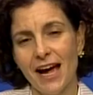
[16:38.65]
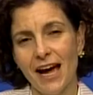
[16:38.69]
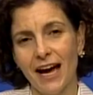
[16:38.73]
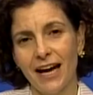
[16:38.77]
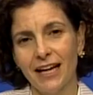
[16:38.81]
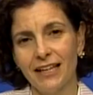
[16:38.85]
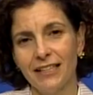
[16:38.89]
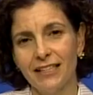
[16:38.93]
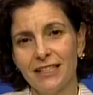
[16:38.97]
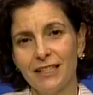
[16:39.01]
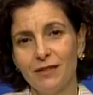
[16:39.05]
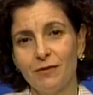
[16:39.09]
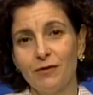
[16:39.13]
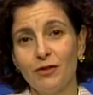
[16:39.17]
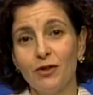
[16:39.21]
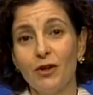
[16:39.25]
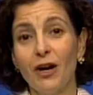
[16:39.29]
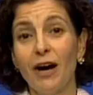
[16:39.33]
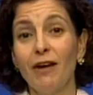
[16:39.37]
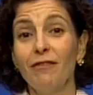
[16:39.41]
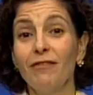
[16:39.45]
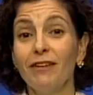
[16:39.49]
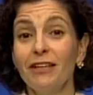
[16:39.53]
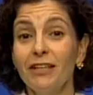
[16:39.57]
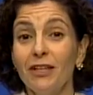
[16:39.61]
And if you
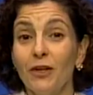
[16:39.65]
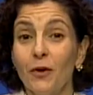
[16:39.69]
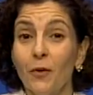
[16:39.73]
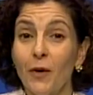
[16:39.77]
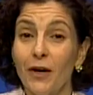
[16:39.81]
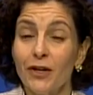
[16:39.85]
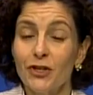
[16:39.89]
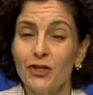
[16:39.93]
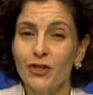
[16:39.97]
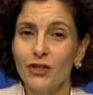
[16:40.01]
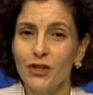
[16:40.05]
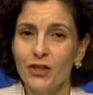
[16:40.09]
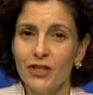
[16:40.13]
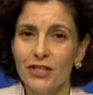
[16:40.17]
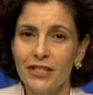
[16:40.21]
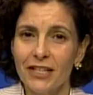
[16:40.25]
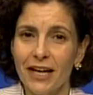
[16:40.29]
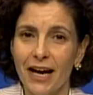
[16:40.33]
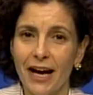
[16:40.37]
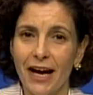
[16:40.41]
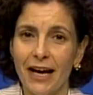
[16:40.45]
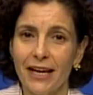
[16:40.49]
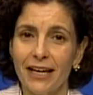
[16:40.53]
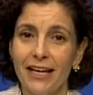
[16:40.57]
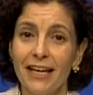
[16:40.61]
have any questions,
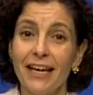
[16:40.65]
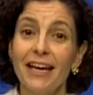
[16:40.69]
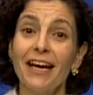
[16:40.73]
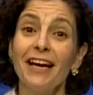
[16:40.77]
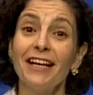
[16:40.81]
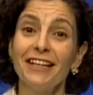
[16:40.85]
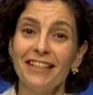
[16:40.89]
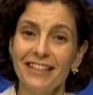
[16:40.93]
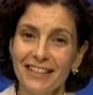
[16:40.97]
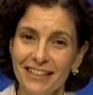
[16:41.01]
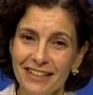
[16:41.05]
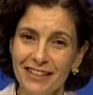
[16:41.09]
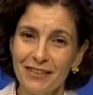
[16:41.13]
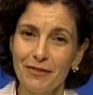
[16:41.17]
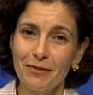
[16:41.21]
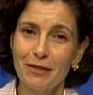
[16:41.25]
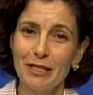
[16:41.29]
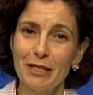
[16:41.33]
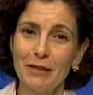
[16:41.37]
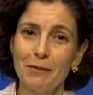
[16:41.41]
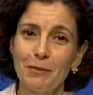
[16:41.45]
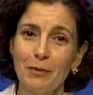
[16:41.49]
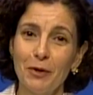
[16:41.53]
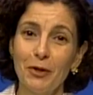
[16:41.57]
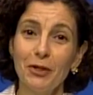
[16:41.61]
I can't
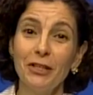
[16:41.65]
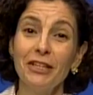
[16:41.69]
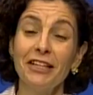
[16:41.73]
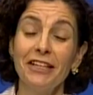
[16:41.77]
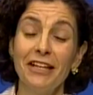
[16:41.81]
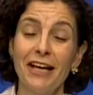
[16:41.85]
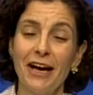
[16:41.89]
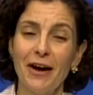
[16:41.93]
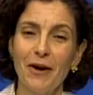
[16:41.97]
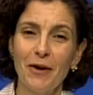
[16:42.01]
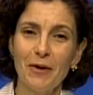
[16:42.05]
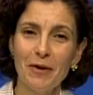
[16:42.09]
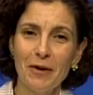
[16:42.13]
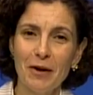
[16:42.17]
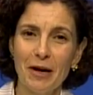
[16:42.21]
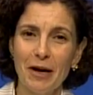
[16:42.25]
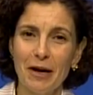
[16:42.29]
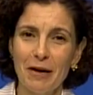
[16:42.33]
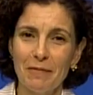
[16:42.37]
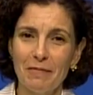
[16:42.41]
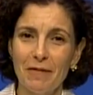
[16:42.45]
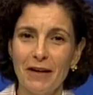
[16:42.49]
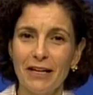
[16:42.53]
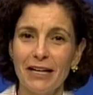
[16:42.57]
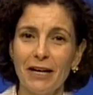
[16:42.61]
respond now,
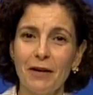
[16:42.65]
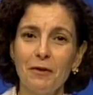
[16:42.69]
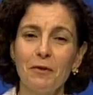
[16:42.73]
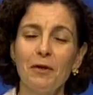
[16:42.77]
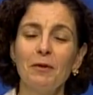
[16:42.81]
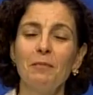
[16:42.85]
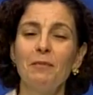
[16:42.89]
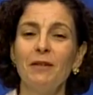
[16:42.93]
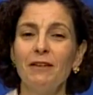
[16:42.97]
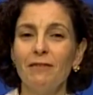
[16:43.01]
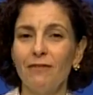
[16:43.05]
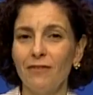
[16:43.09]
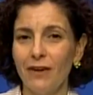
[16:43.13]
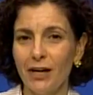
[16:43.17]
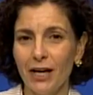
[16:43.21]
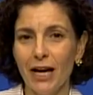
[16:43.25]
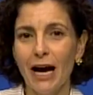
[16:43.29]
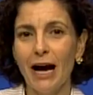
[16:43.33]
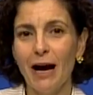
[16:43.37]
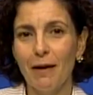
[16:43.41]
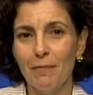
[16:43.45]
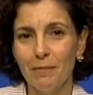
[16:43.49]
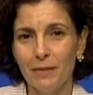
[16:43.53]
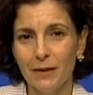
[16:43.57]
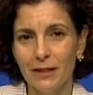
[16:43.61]
but I will be very
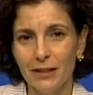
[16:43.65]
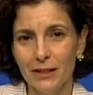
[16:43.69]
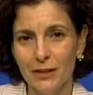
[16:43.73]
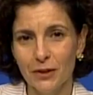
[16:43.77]
happy